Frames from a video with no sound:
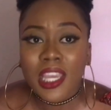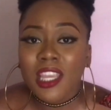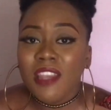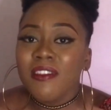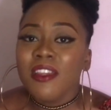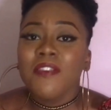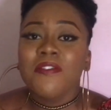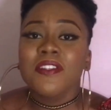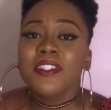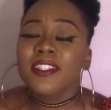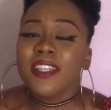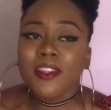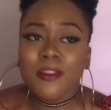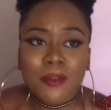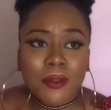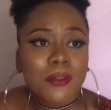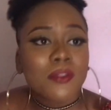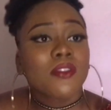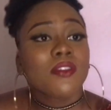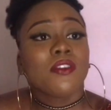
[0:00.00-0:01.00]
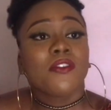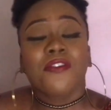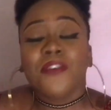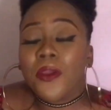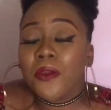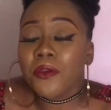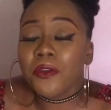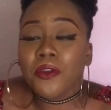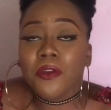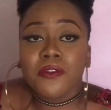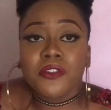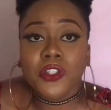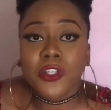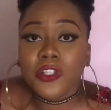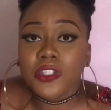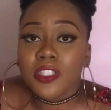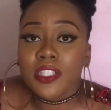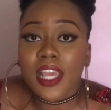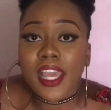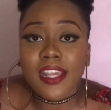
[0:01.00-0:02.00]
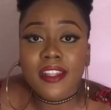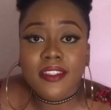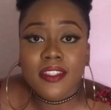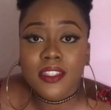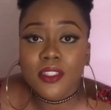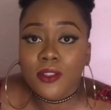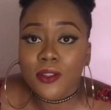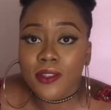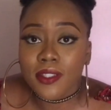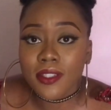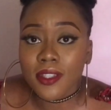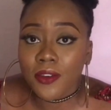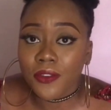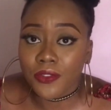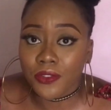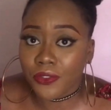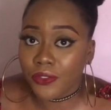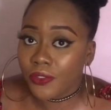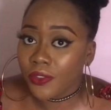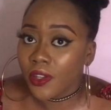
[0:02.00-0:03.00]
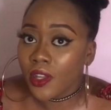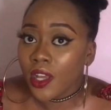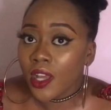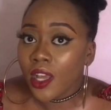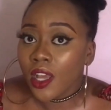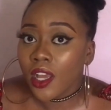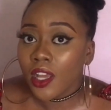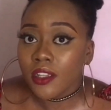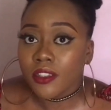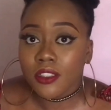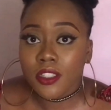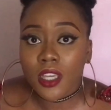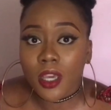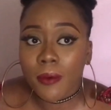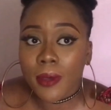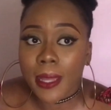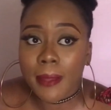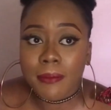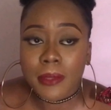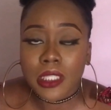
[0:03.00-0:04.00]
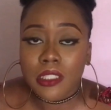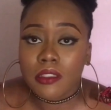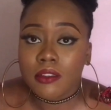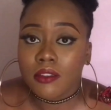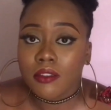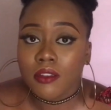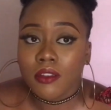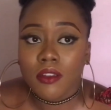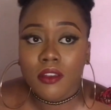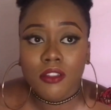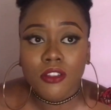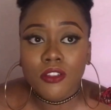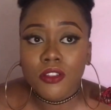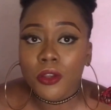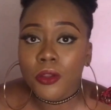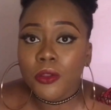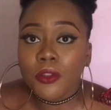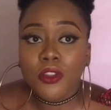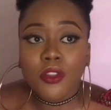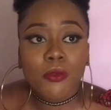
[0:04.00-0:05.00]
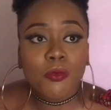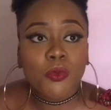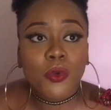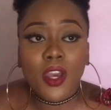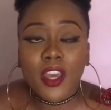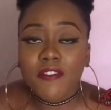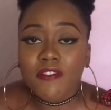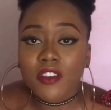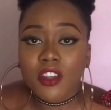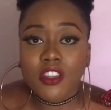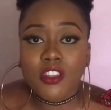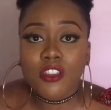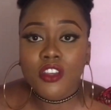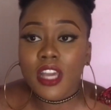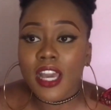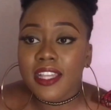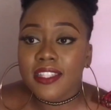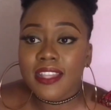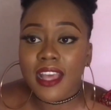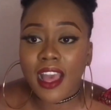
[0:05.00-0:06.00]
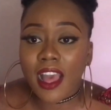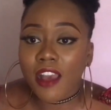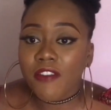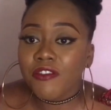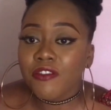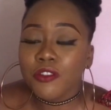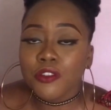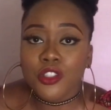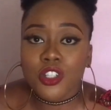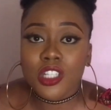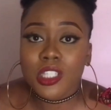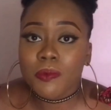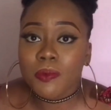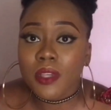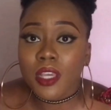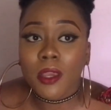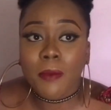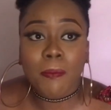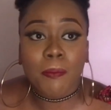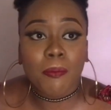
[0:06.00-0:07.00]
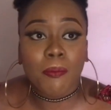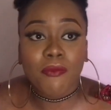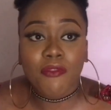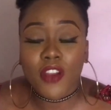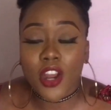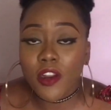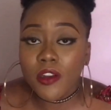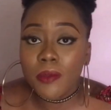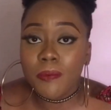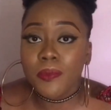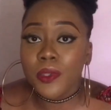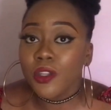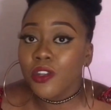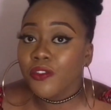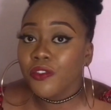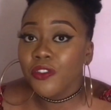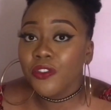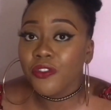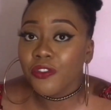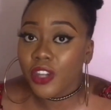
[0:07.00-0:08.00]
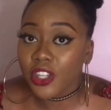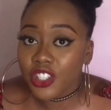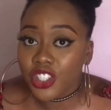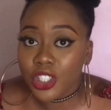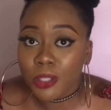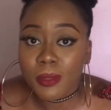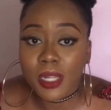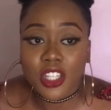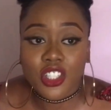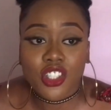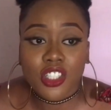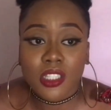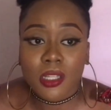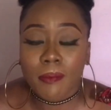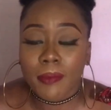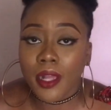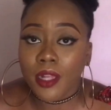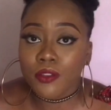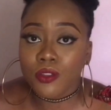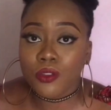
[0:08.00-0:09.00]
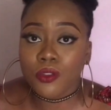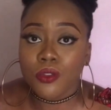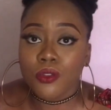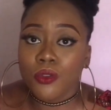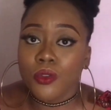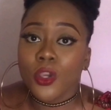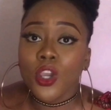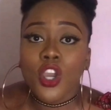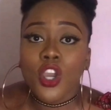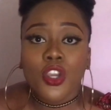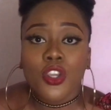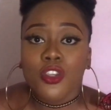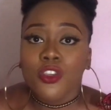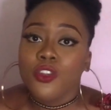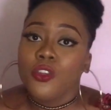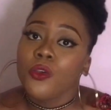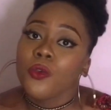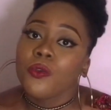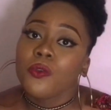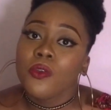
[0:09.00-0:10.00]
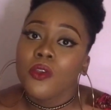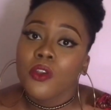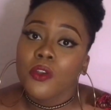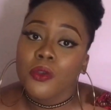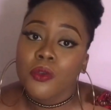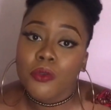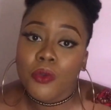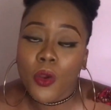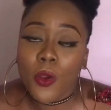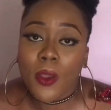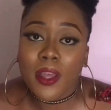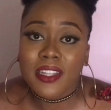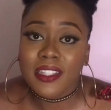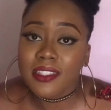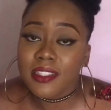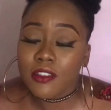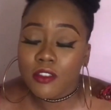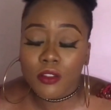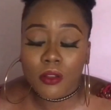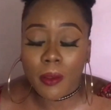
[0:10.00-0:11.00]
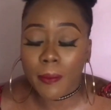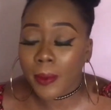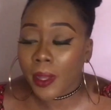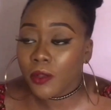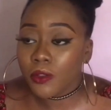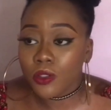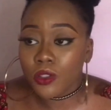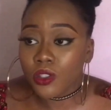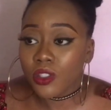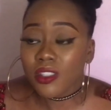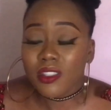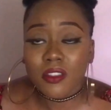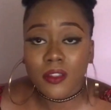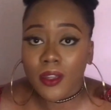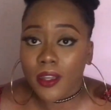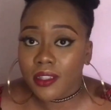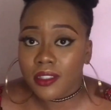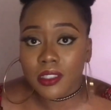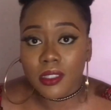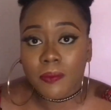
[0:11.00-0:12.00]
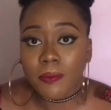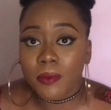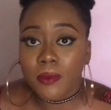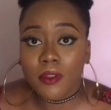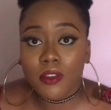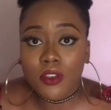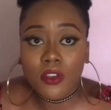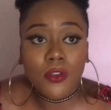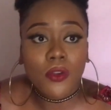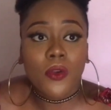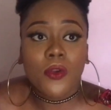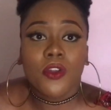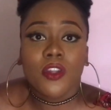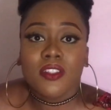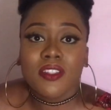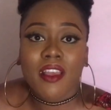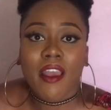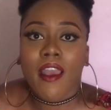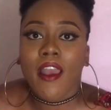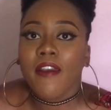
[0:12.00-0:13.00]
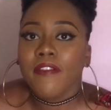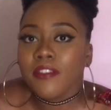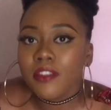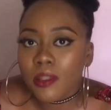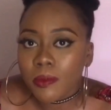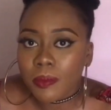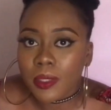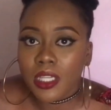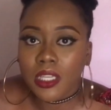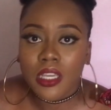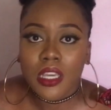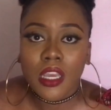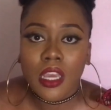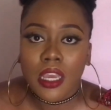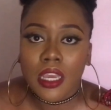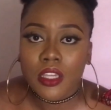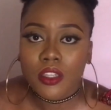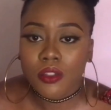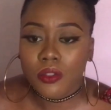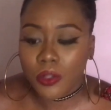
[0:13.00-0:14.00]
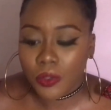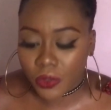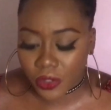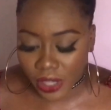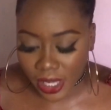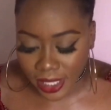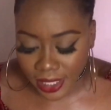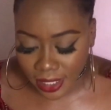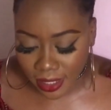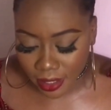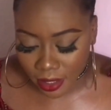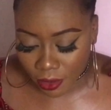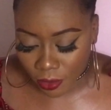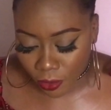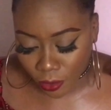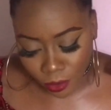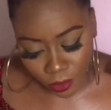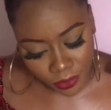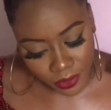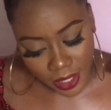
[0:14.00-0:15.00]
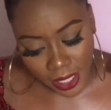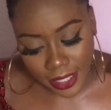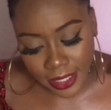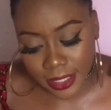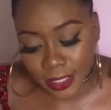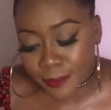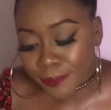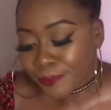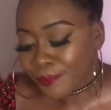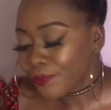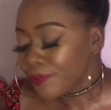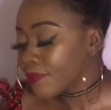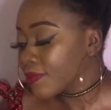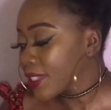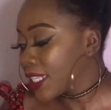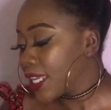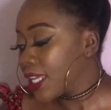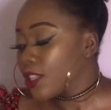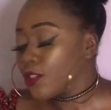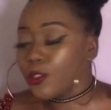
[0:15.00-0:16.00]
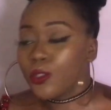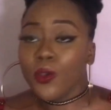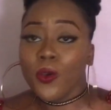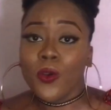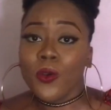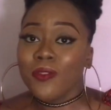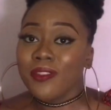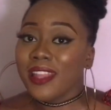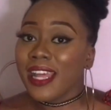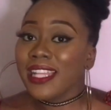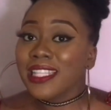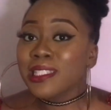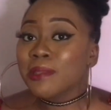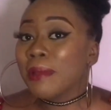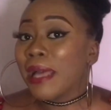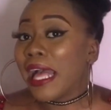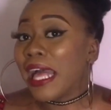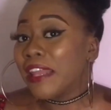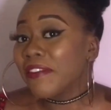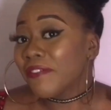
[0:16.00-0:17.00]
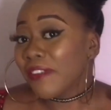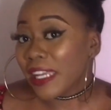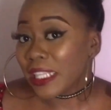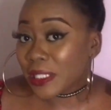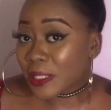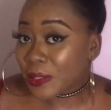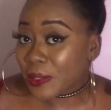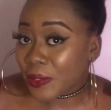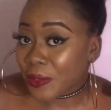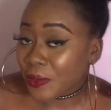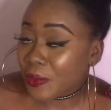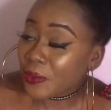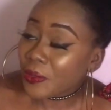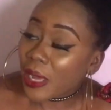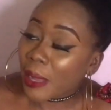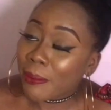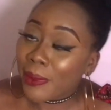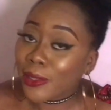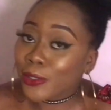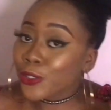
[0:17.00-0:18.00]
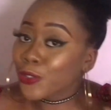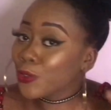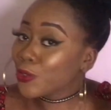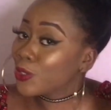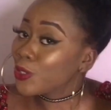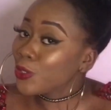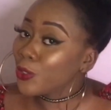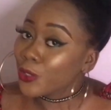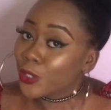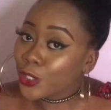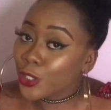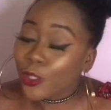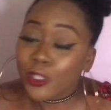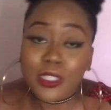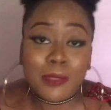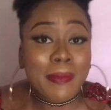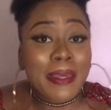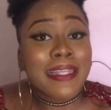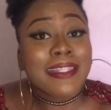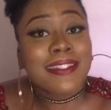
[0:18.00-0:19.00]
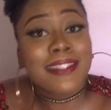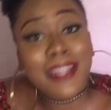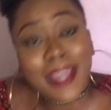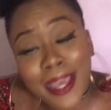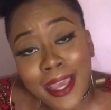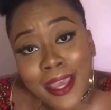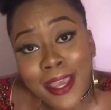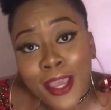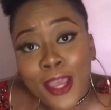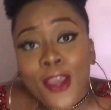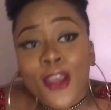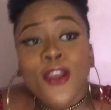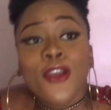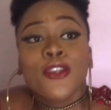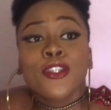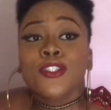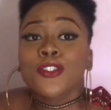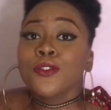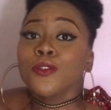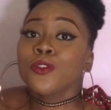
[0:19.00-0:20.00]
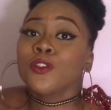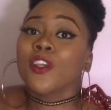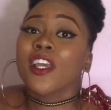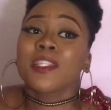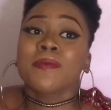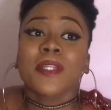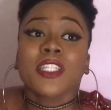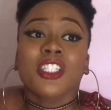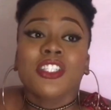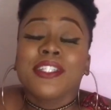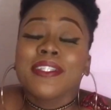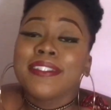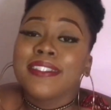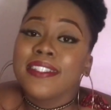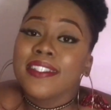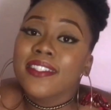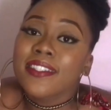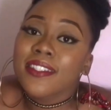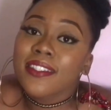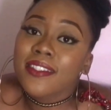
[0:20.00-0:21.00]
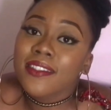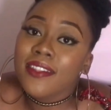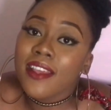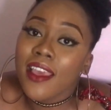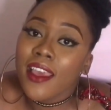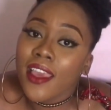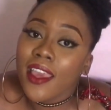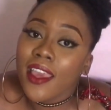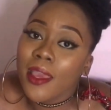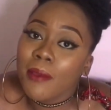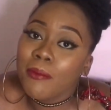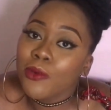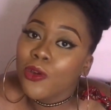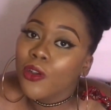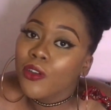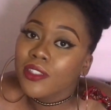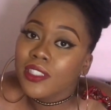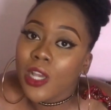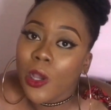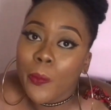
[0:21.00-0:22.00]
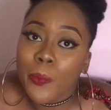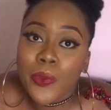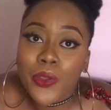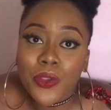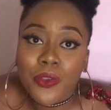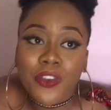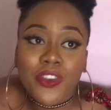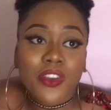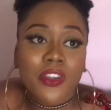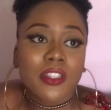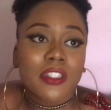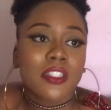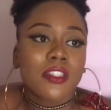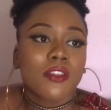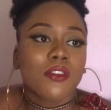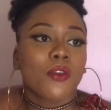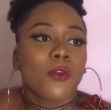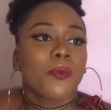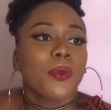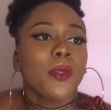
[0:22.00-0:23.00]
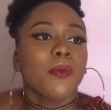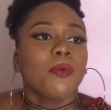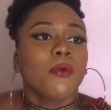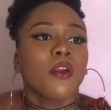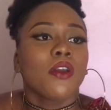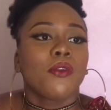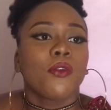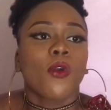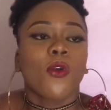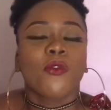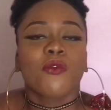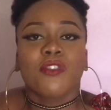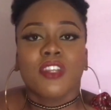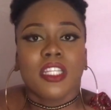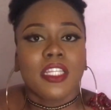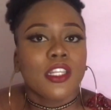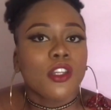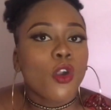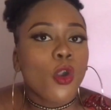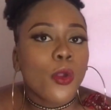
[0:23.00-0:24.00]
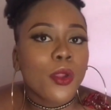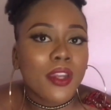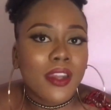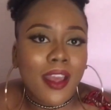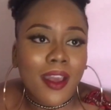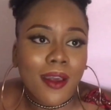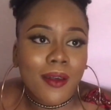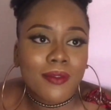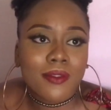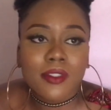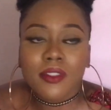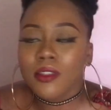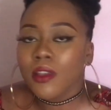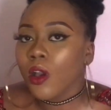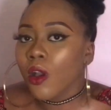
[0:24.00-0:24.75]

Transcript: You never say no to you, fair enough, just exit yourself. Do you get what I mean? You know, whatever you guys have could just be a very beautiful friendship that's just about to, you know, grow and about to start. You know, it doesn't have to be, you know, dating and all of that. So that's my advice to you about shooting your shots, my dear. Shoot, especially this lockdown period. You know, people are not really going out.